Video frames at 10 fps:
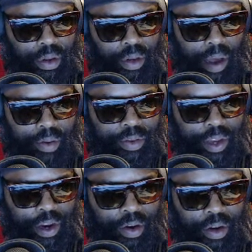that was
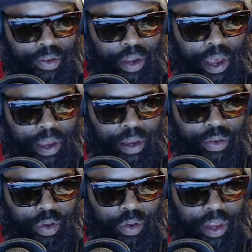here on this day.
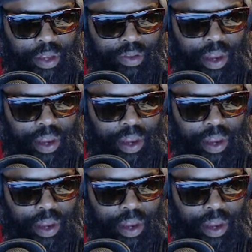So this